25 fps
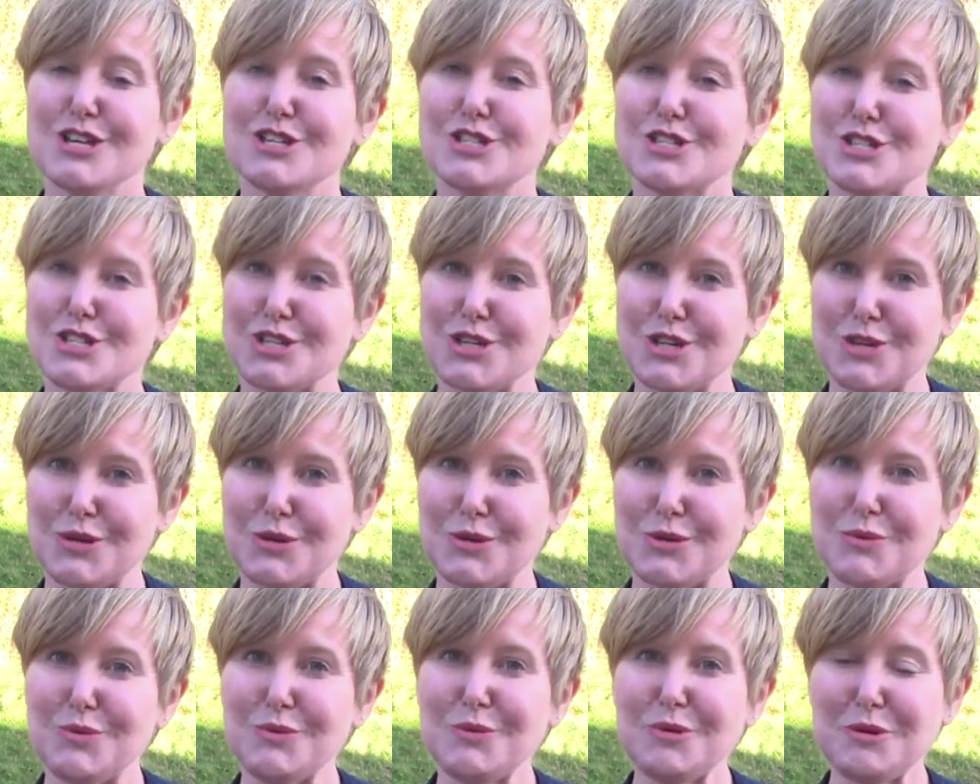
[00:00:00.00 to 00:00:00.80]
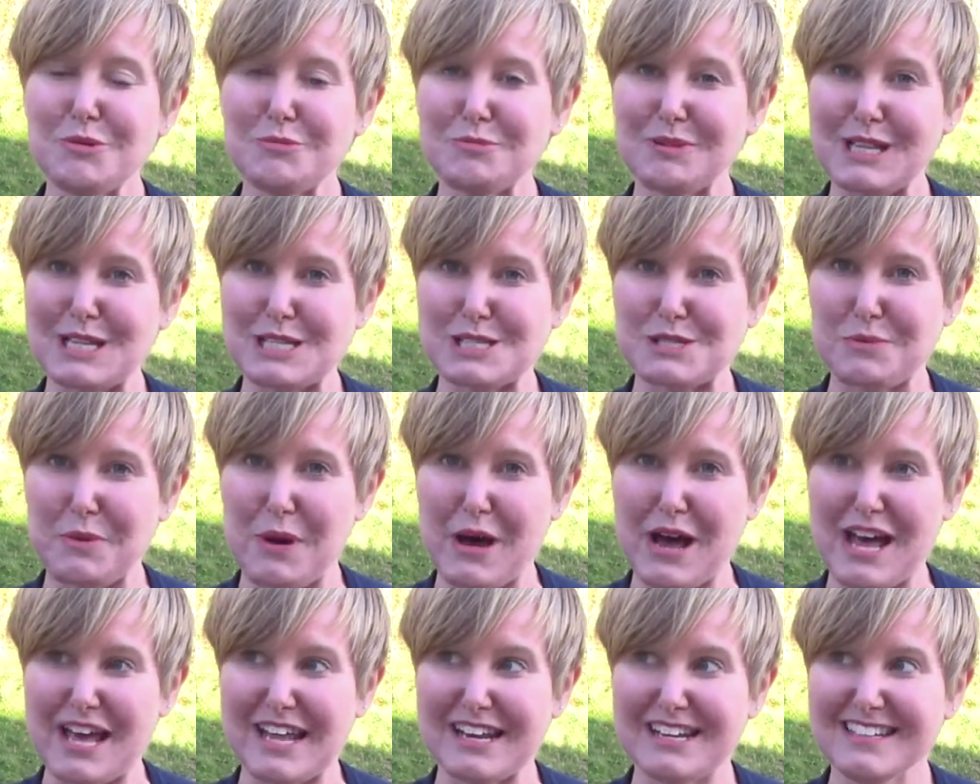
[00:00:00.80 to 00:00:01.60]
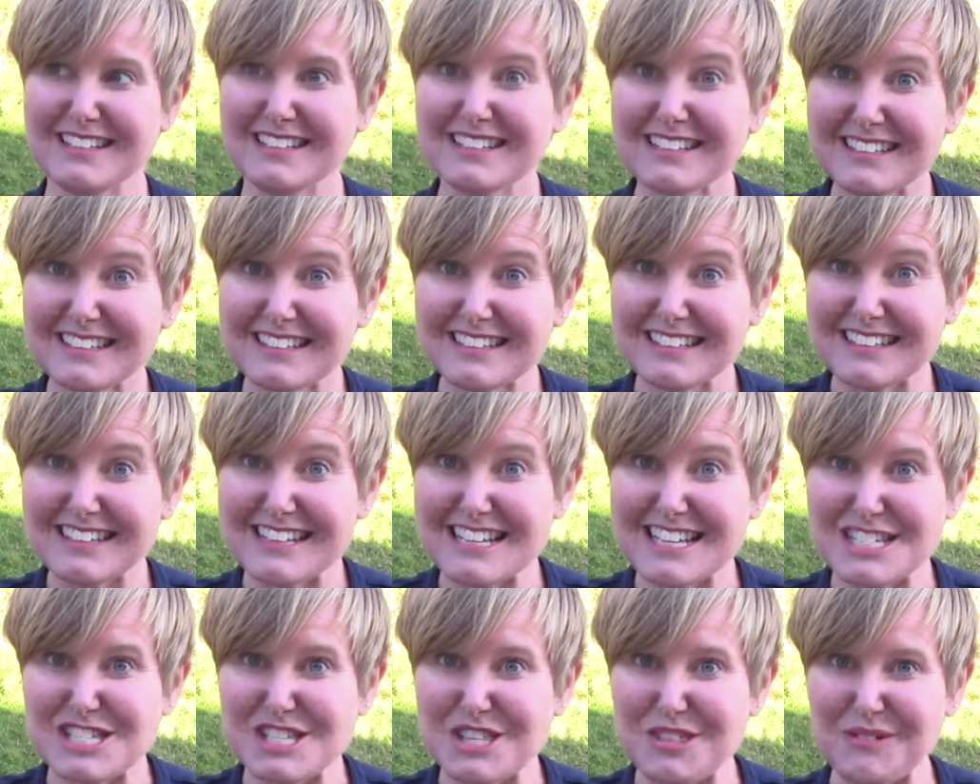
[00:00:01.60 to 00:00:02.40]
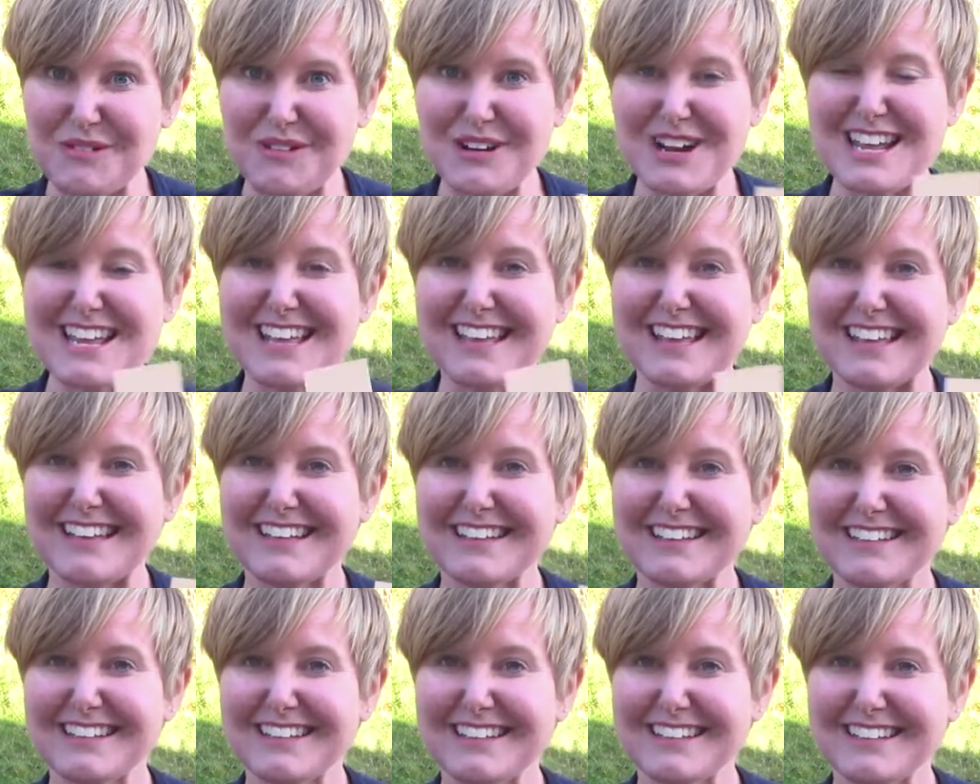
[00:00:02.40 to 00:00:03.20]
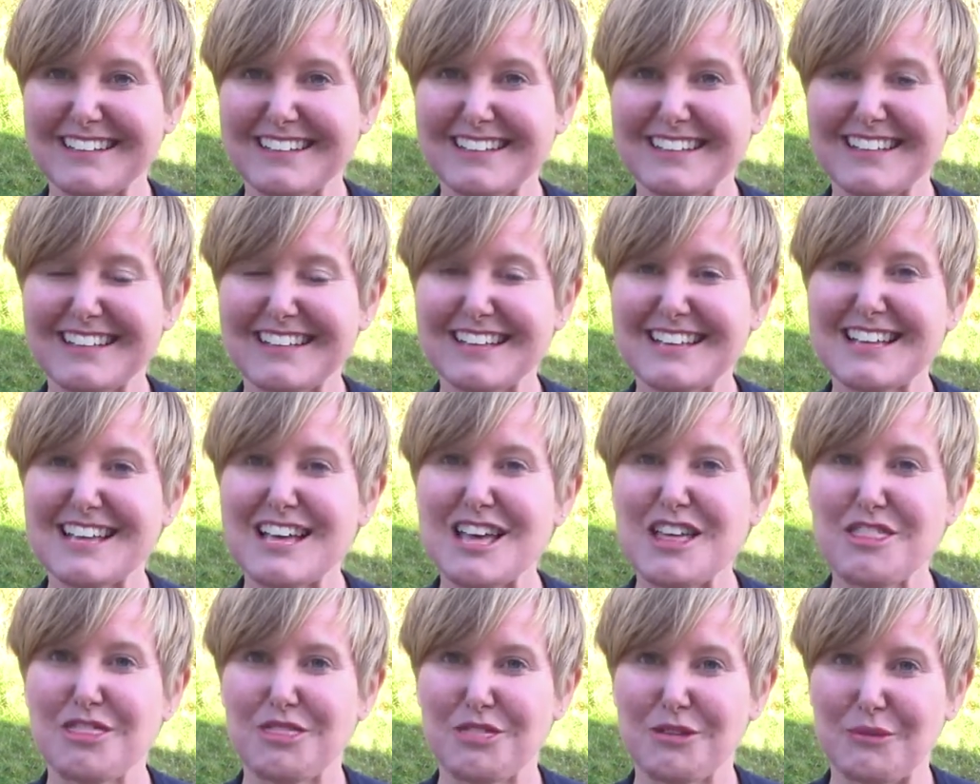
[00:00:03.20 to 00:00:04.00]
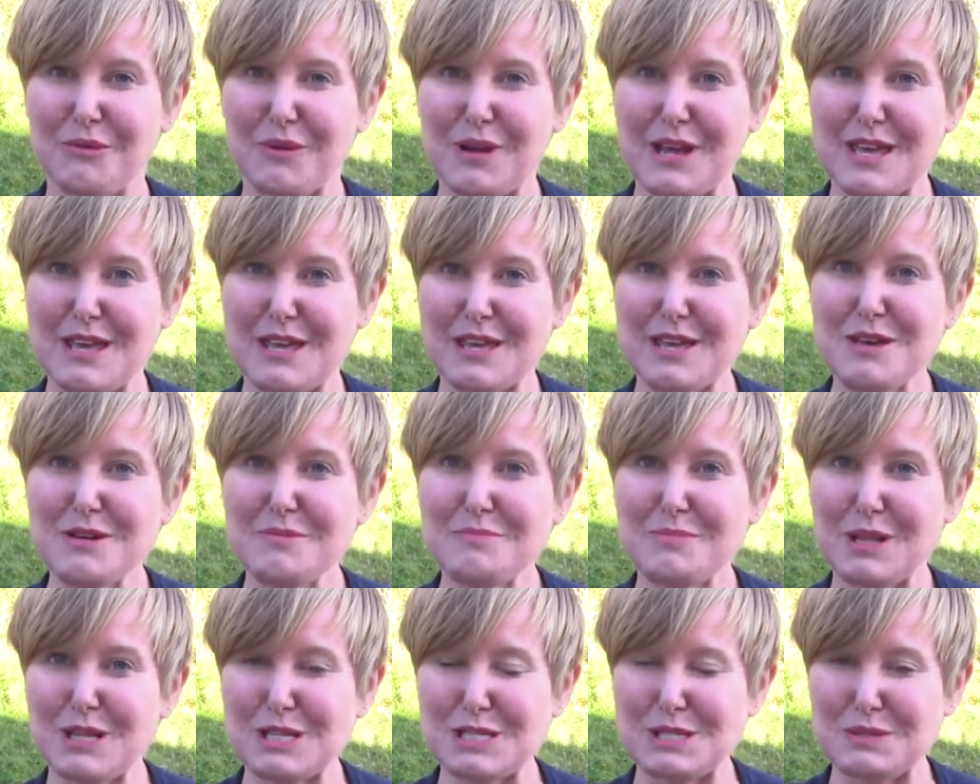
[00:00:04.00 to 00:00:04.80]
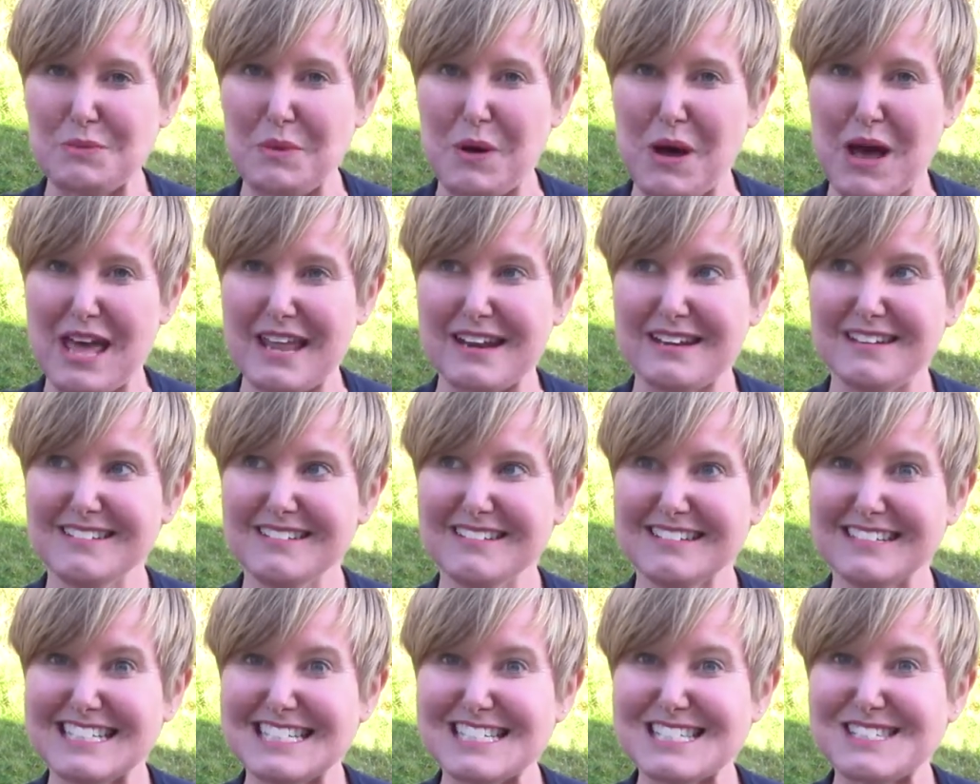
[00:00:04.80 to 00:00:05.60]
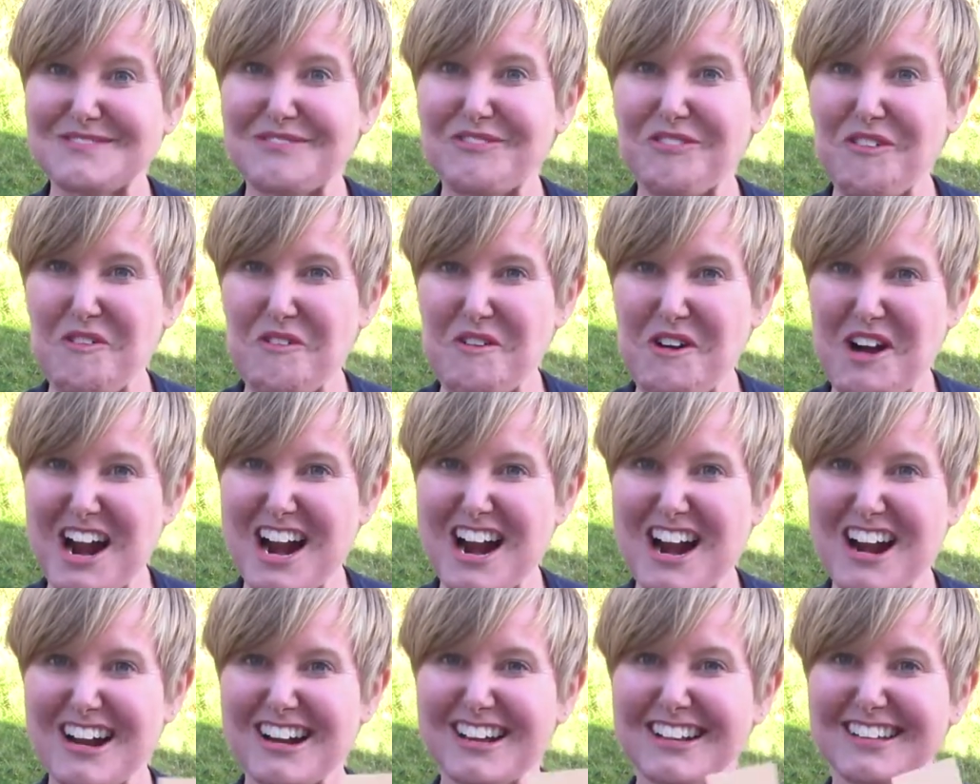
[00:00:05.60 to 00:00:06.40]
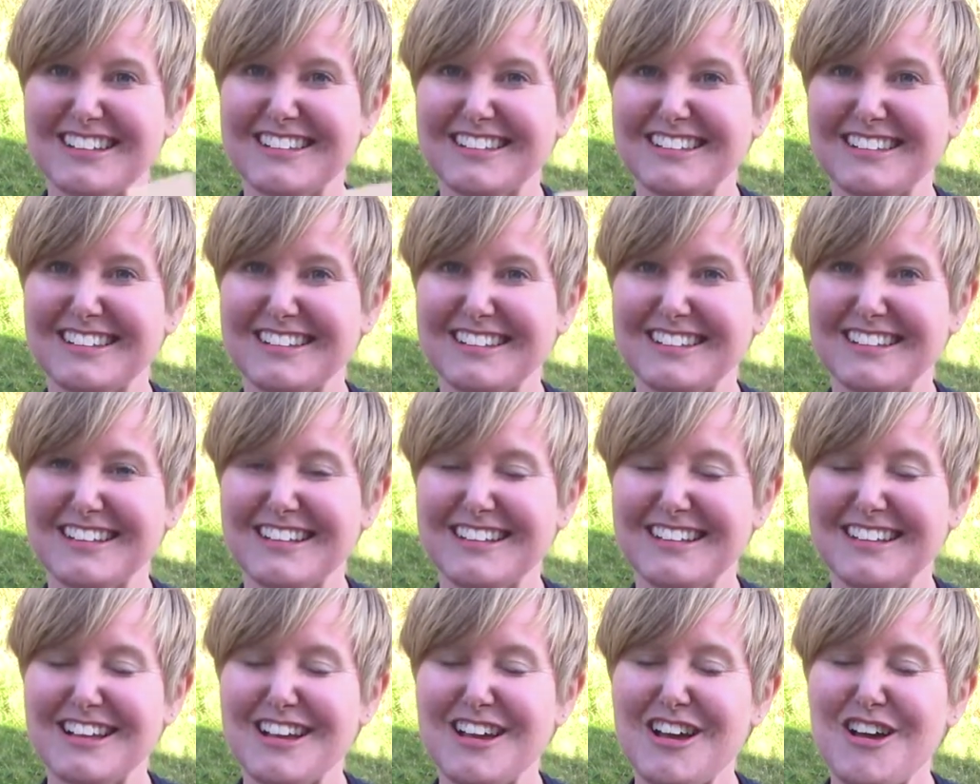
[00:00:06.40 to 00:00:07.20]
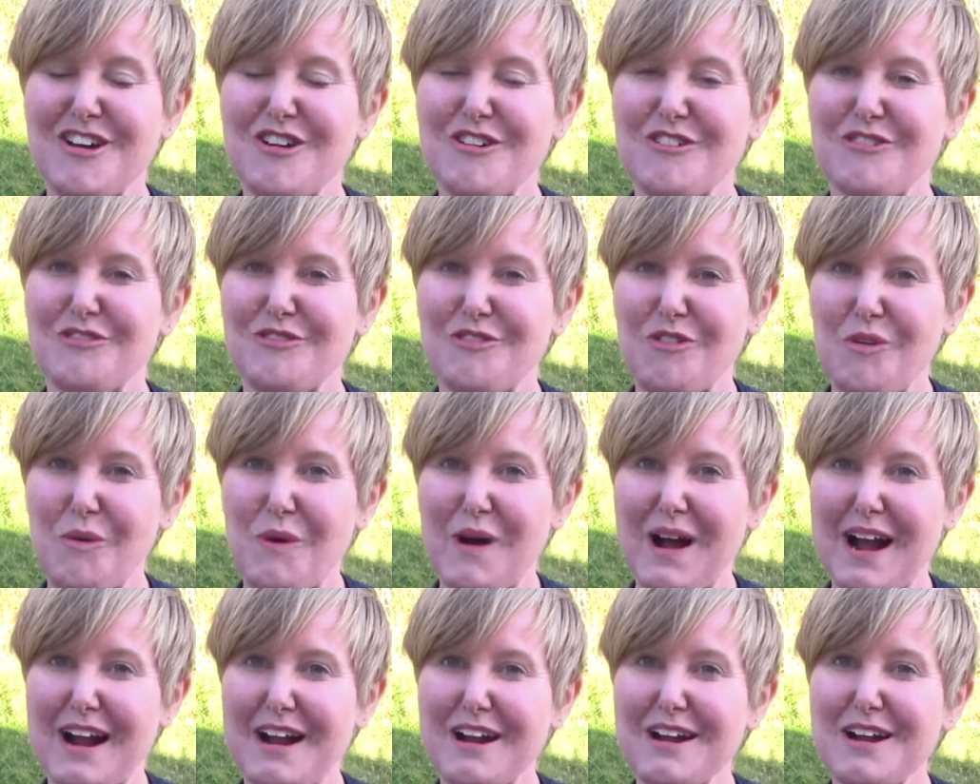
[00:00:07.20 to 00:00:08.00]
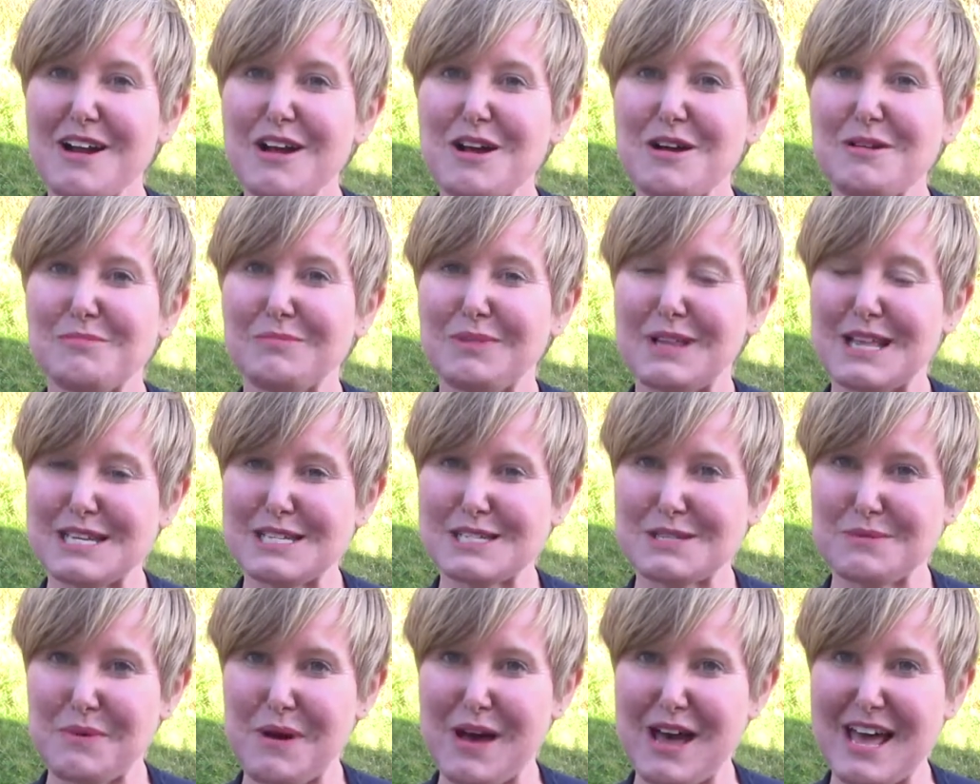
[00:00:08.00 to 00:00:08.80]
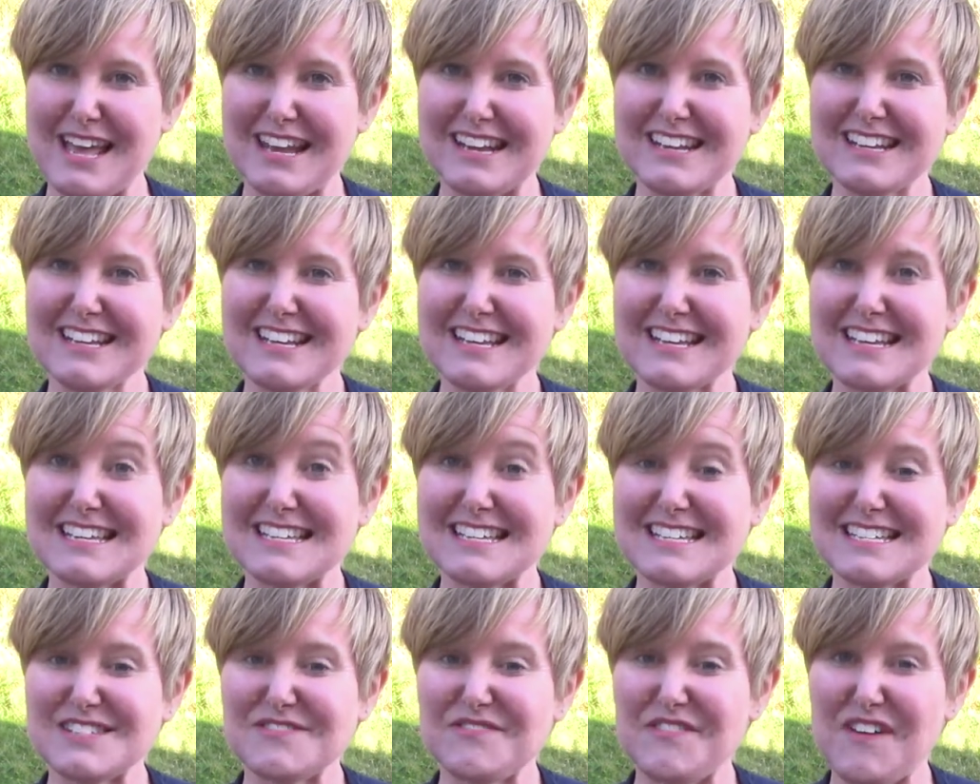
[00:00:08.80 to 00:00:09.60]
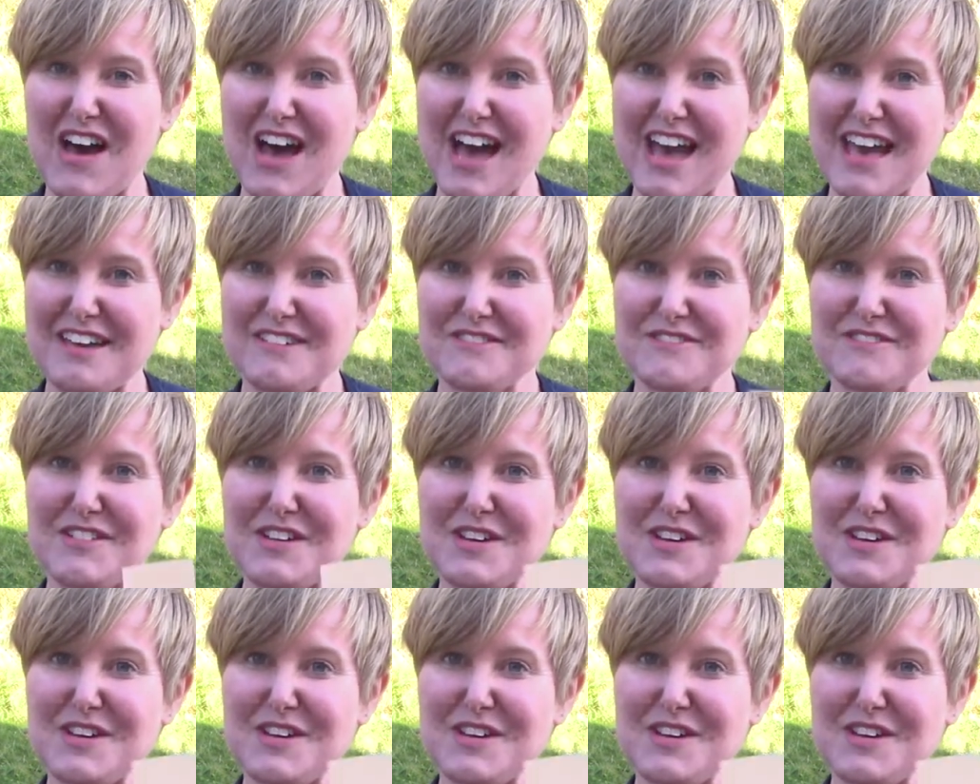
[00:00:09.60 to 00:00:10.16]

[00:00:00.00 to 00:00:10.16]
Two plus one is three. Three plus one is four. Four plus one is five.